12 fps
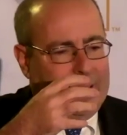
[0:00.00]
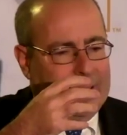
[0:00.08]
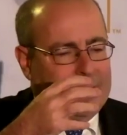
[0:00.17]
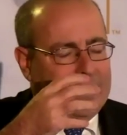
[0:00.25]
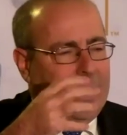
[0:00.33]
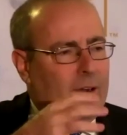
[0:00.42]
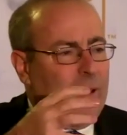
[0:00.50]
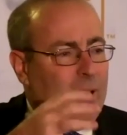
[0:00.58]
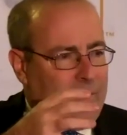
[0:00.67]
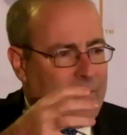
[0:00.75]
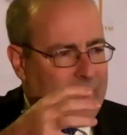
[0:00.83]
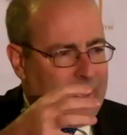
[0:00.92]
center
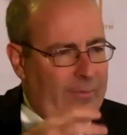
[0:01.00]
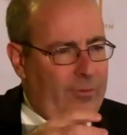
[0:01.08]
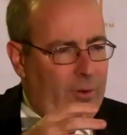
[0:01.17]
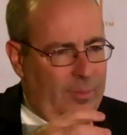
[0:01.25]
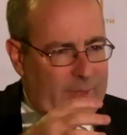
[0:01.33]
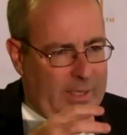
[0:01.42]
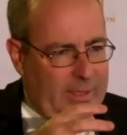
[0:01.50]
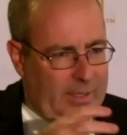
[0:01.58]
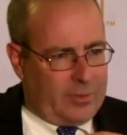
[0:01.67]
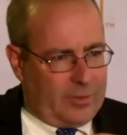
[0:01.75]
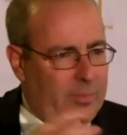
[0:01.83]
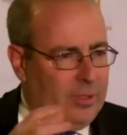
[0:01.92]
of the FOMC
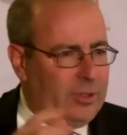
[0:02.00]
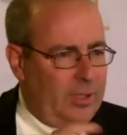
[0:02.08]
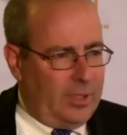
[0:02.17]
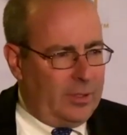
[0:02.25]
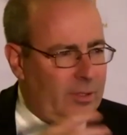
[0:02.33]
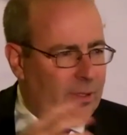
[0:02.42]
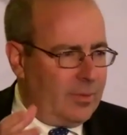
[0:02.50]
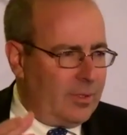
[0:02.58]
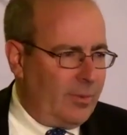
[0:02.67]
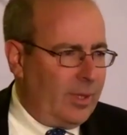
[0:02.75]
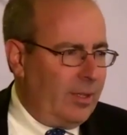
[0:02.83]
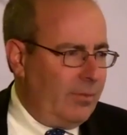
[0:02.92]
distribution in terms
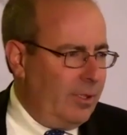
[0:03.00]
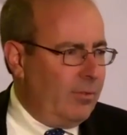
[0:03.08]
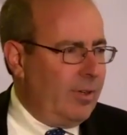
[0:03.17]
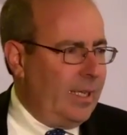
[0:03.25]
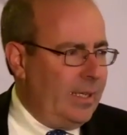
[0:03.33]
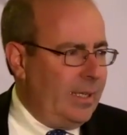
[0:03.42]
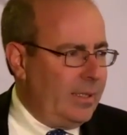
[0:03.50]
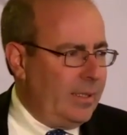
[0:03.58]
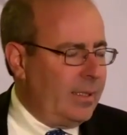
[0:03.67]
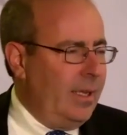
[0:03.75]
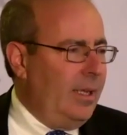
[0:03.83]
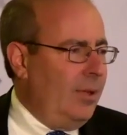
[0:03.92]
of what the real rate
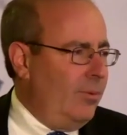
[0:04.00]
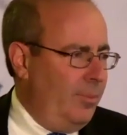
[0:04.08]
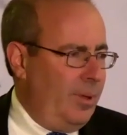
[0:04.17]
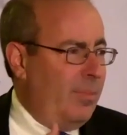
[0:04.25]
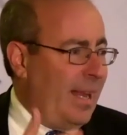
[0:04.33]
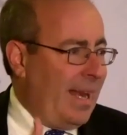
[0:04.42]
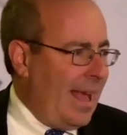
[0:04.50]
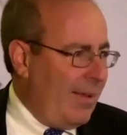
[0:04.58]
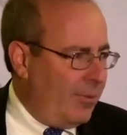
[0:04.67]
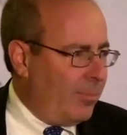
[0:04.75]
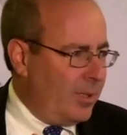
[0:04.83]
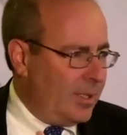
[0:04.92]
is would be about
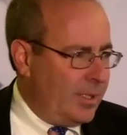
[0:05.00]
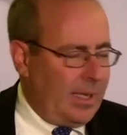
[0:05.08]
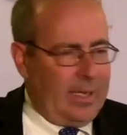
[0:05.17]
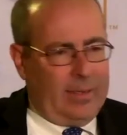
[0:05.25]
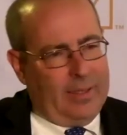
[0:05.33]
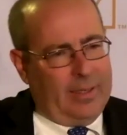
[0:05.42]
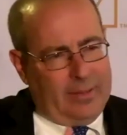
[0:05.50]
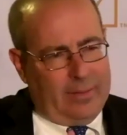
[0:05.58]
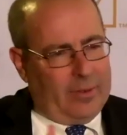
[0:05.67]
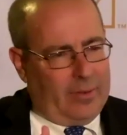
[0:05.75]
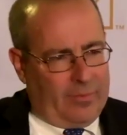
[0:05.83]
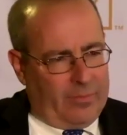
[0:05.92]
0.5%.
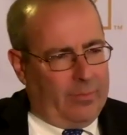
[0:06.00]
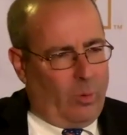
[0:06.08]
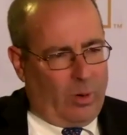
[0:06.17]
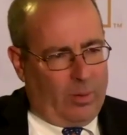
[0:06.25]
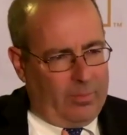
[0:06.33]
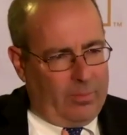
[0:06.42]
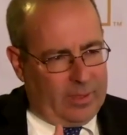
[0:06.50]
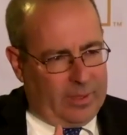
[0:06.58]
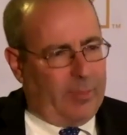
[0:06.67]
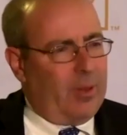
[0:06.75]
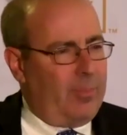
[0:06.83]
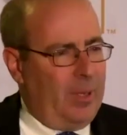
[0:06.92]

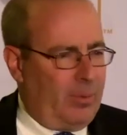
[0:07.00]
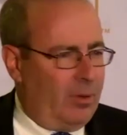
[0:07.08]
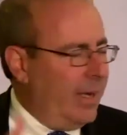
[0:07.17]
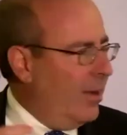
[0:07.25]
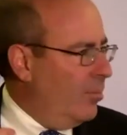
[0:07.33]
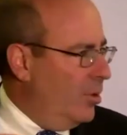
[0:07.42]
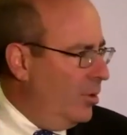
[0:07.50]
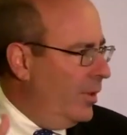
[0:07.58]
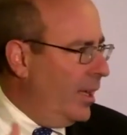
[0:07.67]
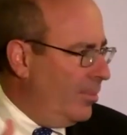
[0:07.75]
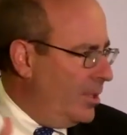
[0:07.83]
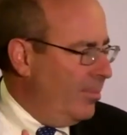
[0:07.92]
Some of the people are now
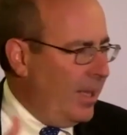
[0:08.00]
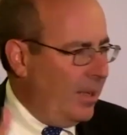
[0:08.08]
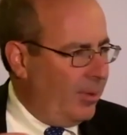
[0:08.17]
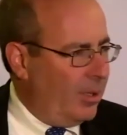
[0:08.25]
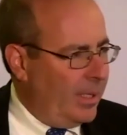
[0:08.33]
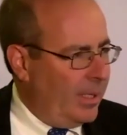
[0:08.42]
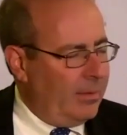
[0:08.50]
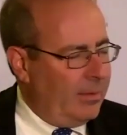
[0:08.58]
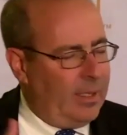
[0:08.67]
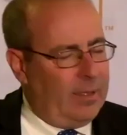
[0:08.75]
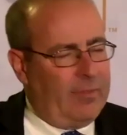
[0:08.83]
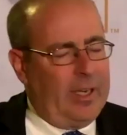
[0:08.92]
moving up to maybe it'll
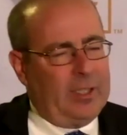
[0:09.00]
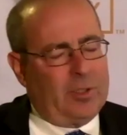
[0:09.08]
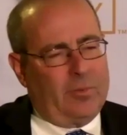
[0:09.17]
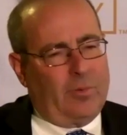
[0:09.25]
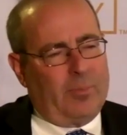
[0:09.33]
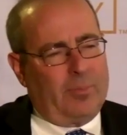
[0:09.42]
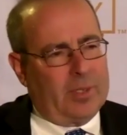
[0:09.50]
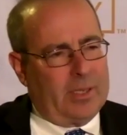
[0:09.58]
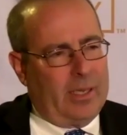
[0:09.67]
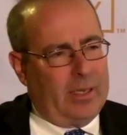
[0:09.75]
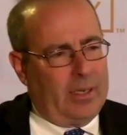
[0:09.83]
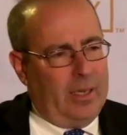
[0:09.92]
be in the range of
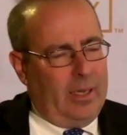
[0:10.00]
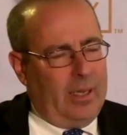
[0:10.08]
1%.